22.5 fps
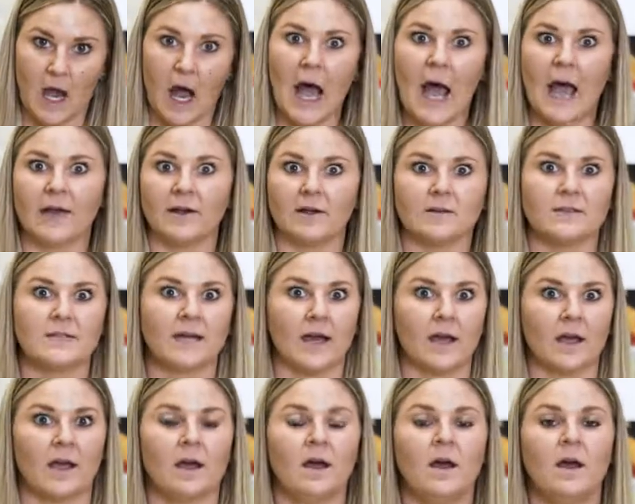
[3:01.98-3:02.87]
higher
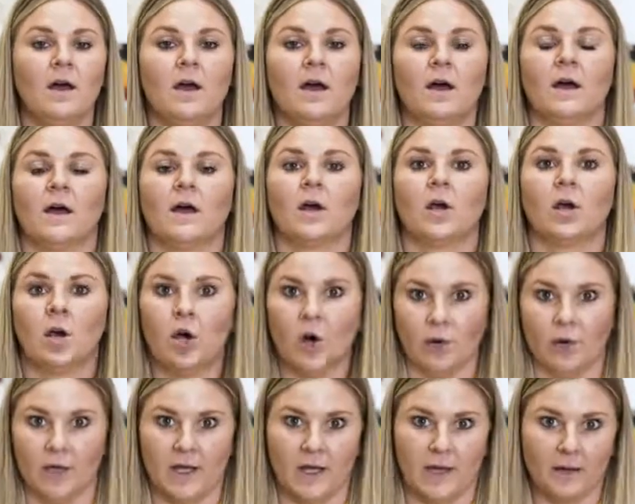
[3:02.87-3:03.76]
tech
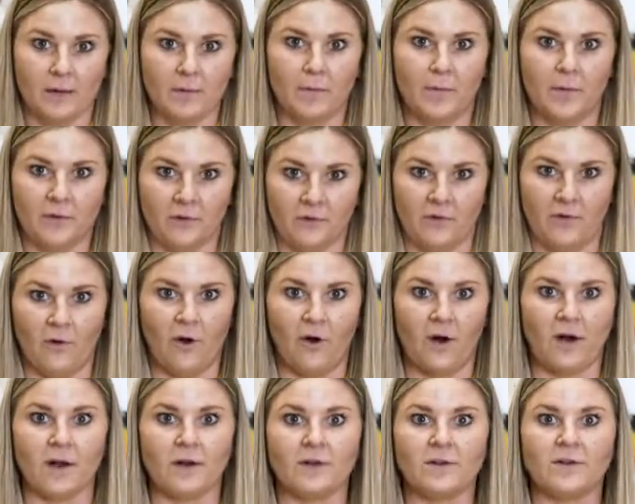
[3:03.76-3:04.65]
coding
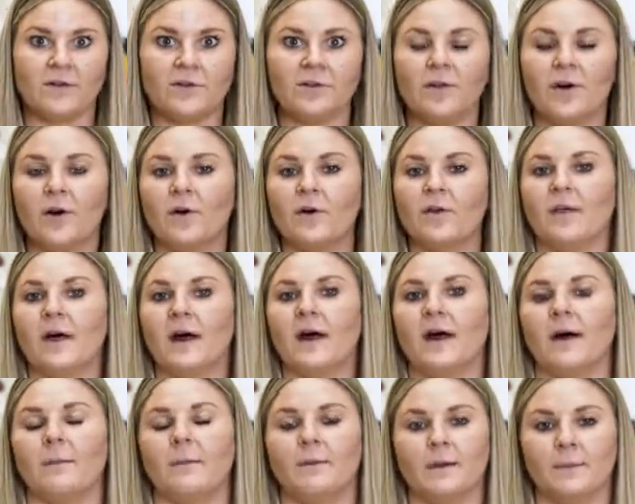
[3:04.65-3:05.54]
before, you'll know
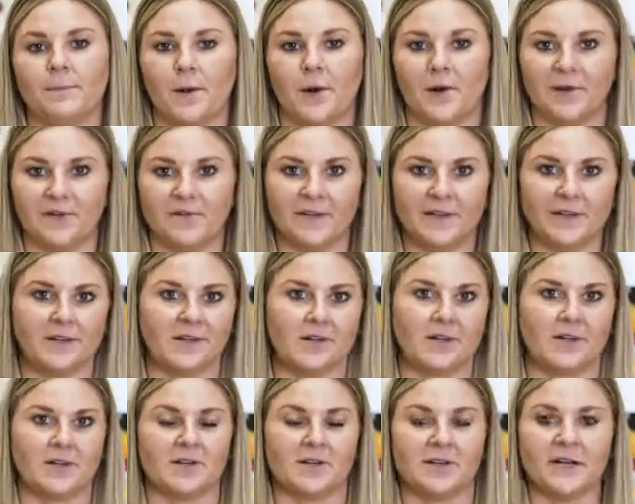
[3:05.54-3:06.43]
that a big part of it
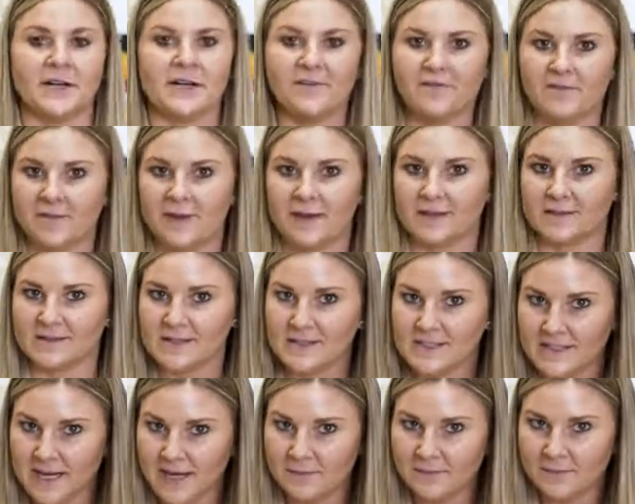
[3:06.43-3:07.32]
are if-then
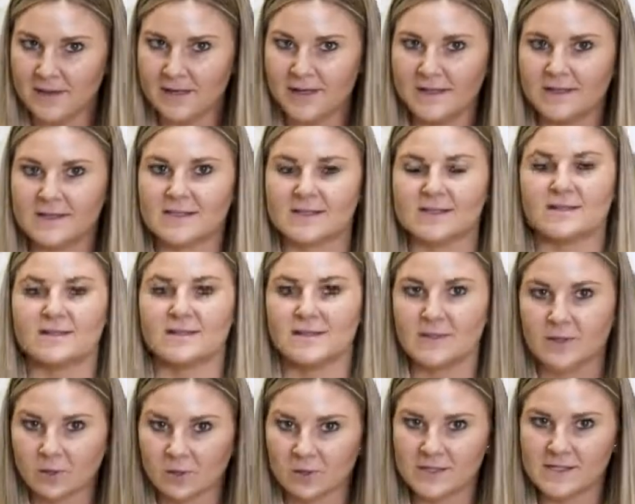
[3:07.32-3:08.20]
statements and
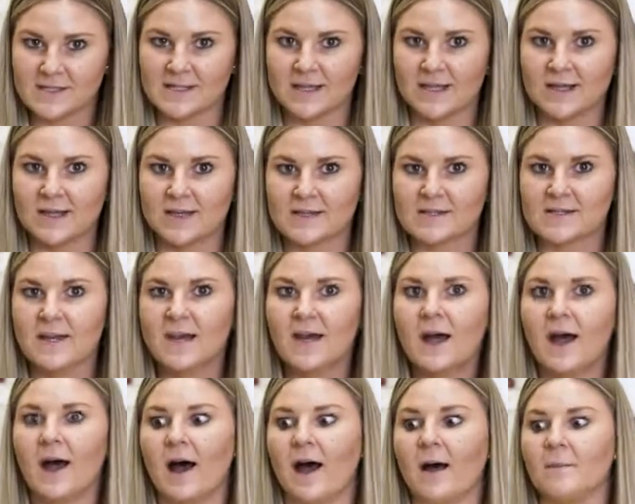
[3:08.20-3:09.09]
sequences.
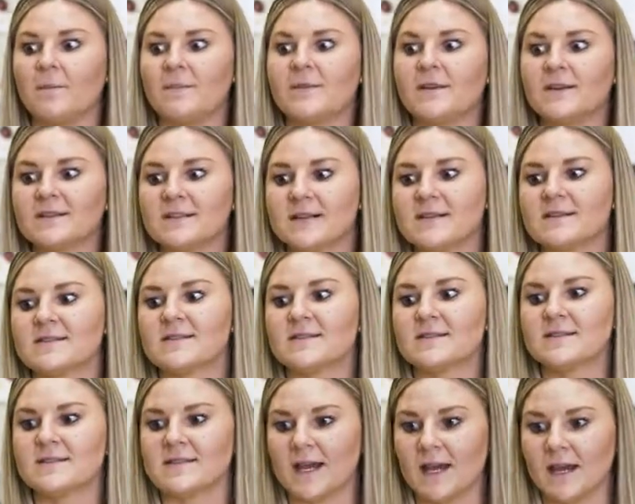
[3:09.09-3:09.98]
Um, this has
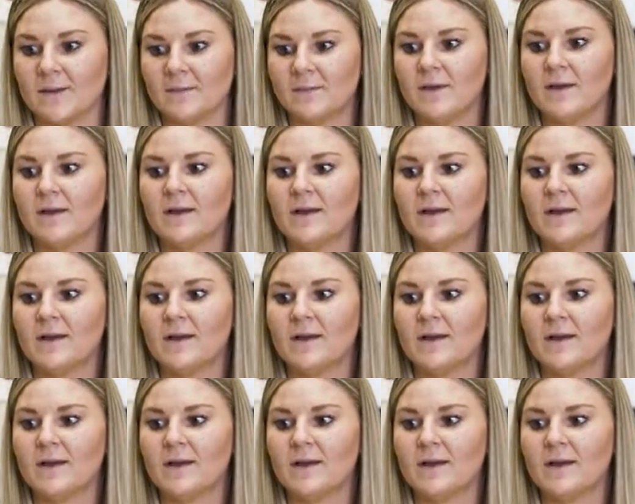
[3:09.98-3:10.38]
the same